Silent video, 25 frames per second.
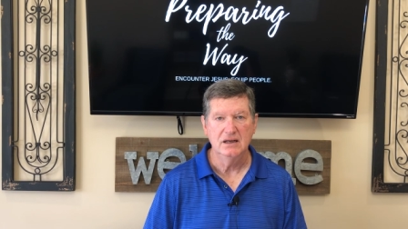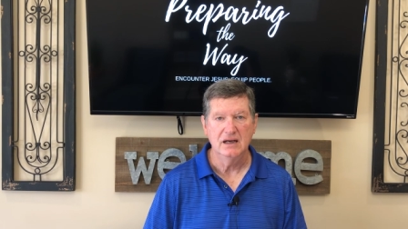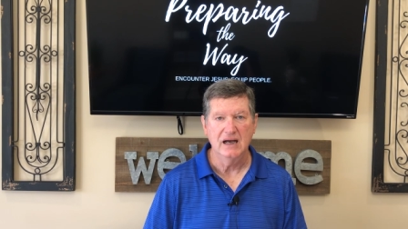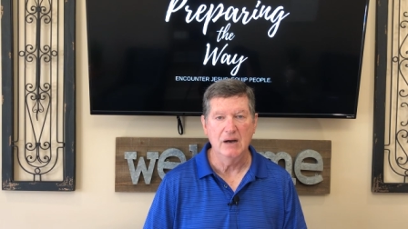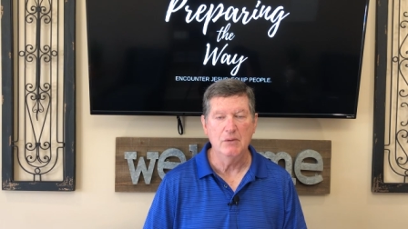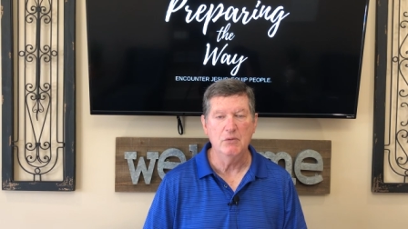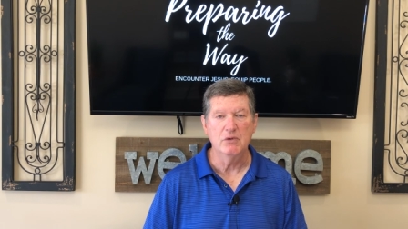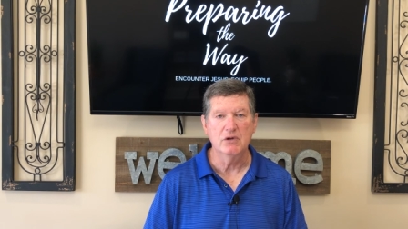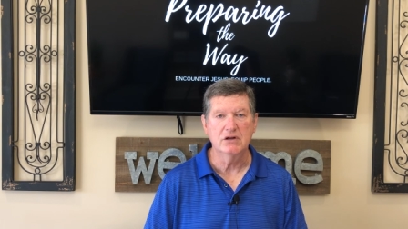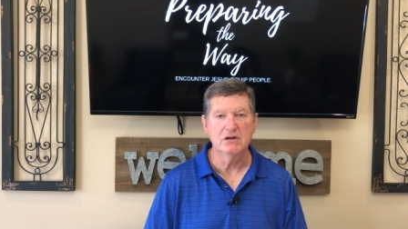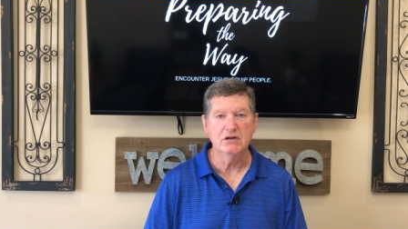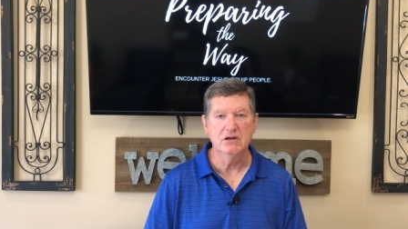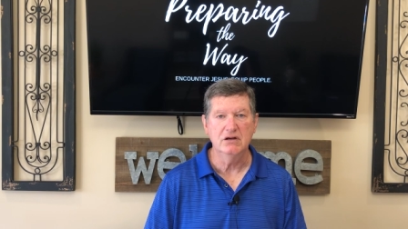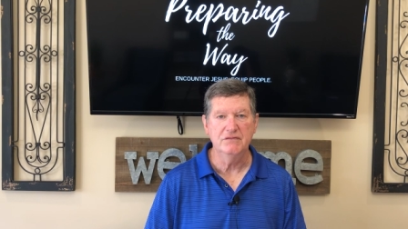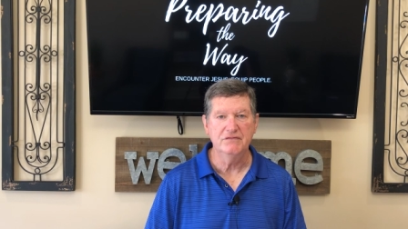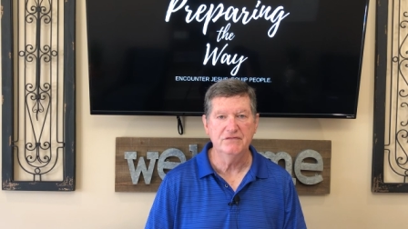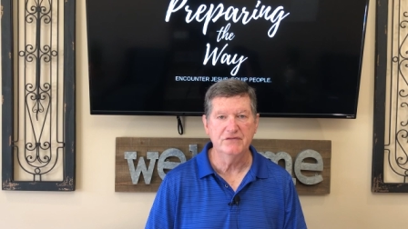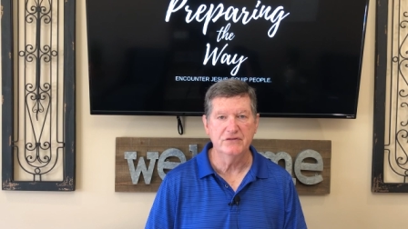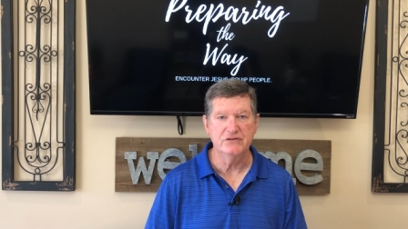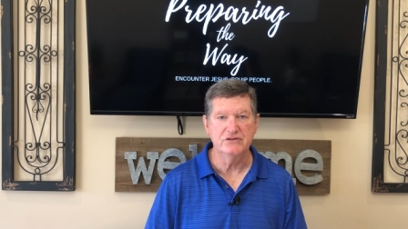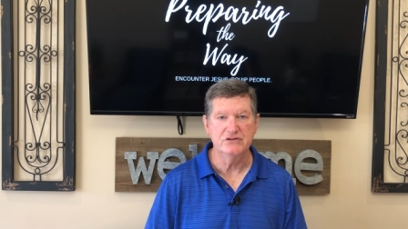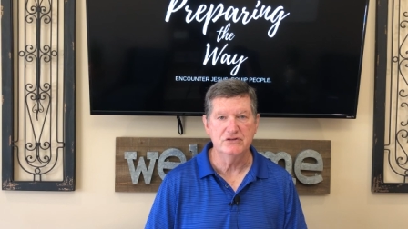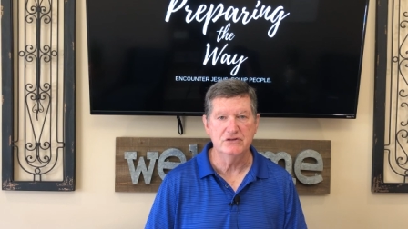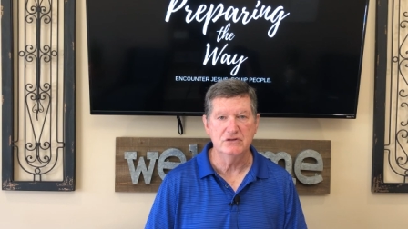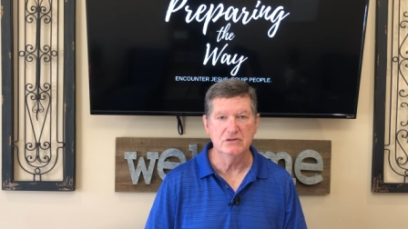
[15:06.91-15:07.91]
I will
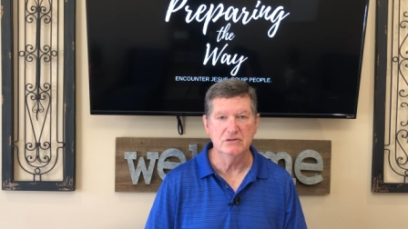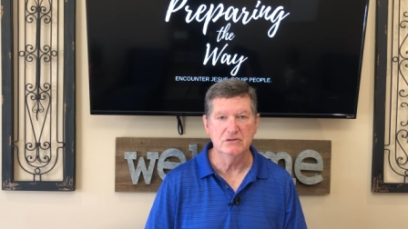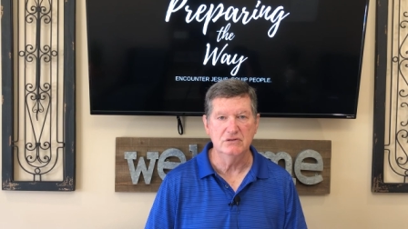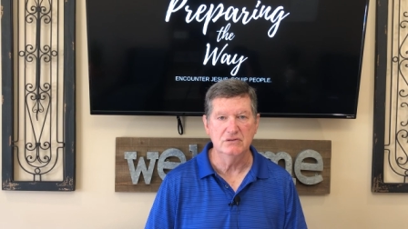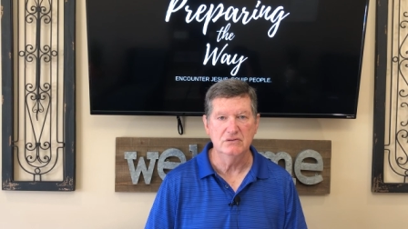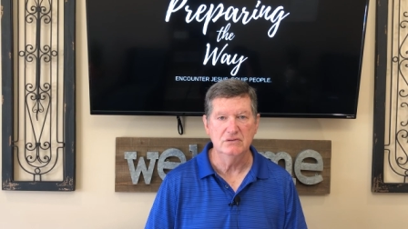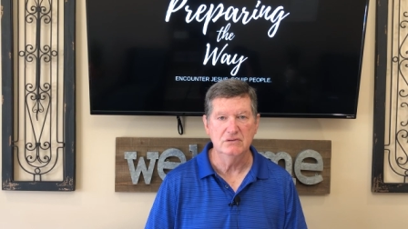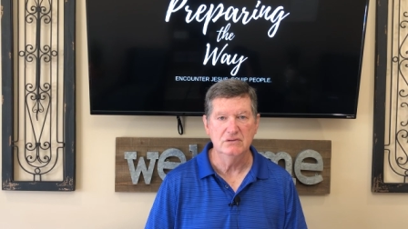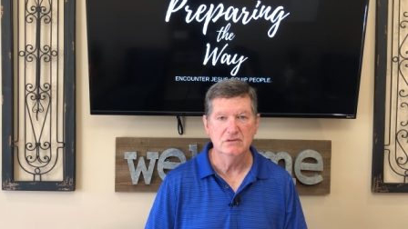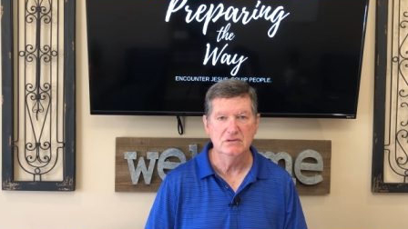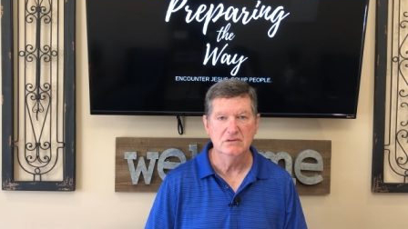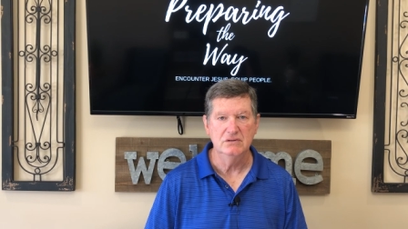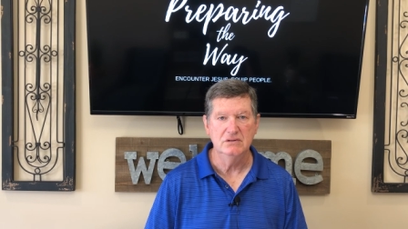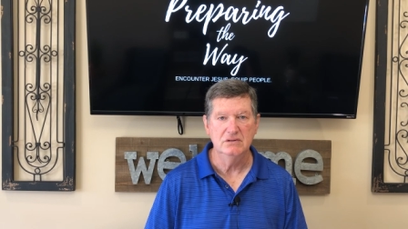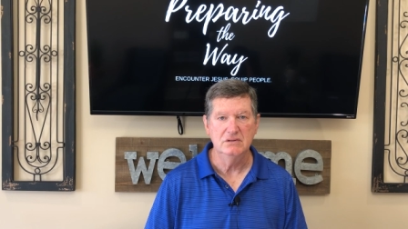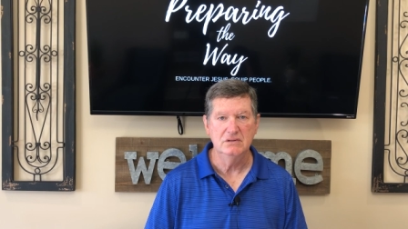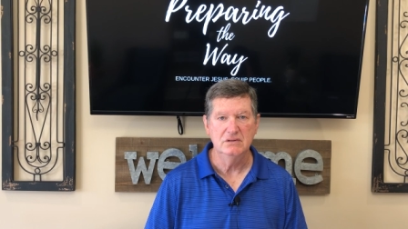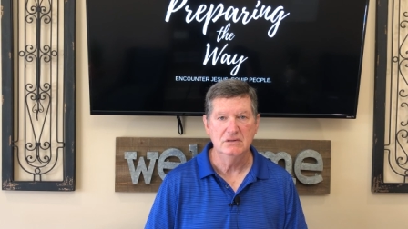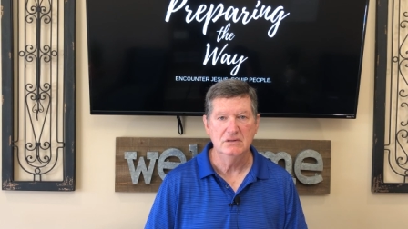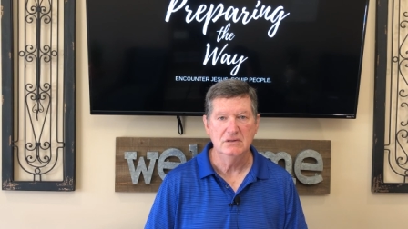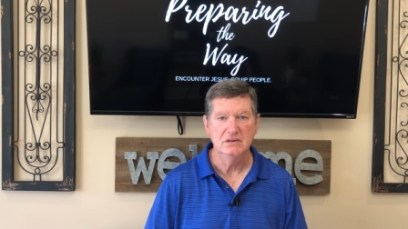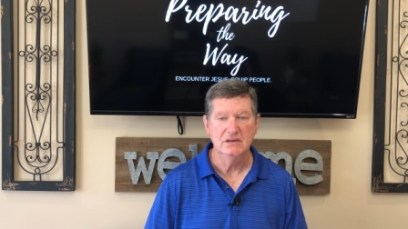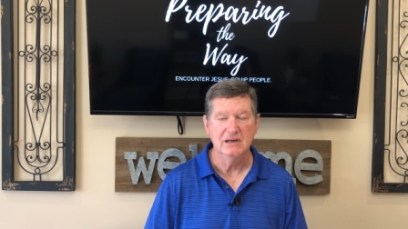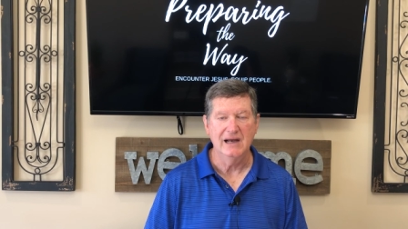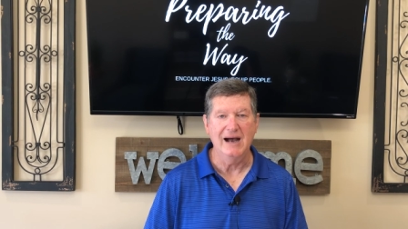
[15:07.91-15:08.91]
comfort you.
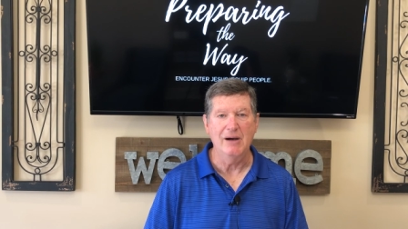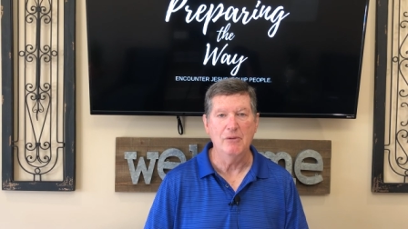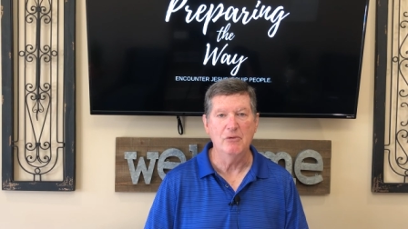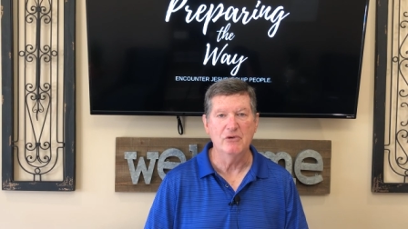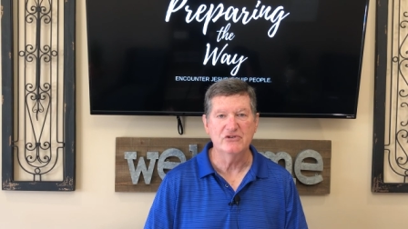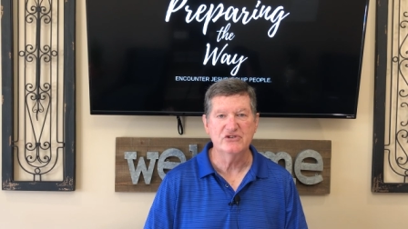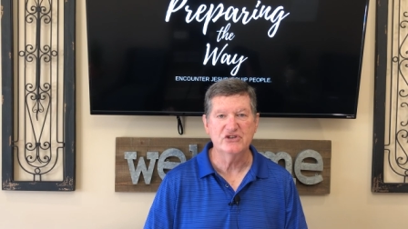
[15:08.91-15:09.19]
I will